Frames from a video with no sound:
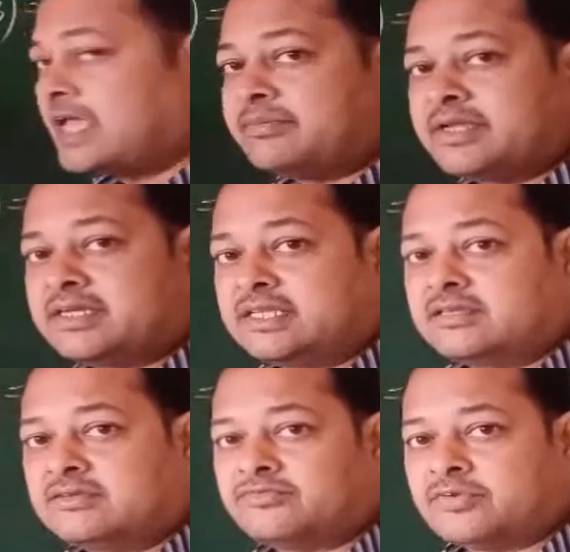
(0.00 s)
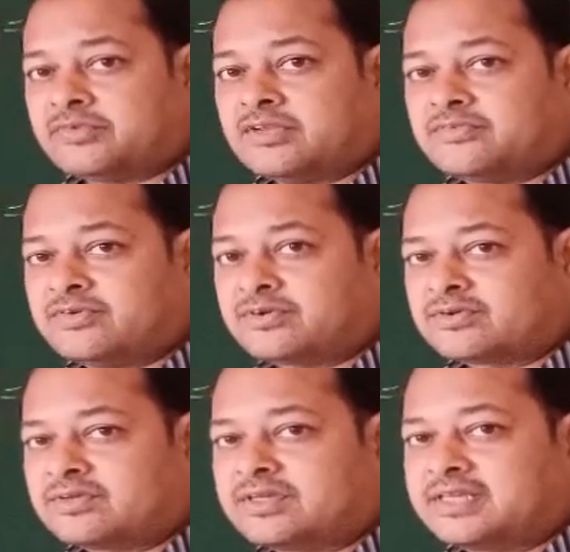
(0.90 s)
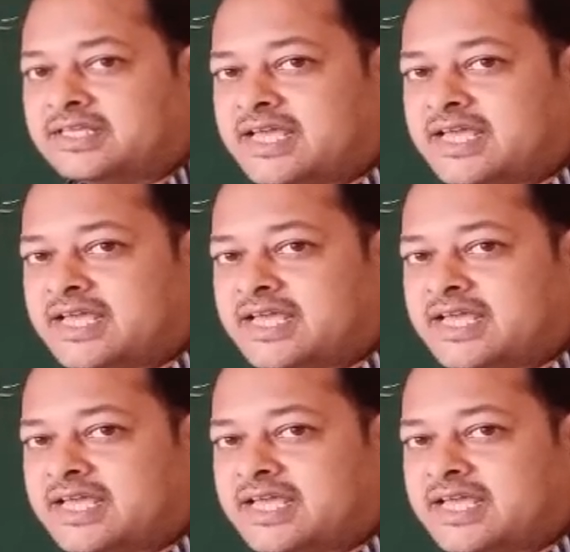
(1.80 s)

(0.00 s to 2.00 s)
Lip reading: I am getting 54.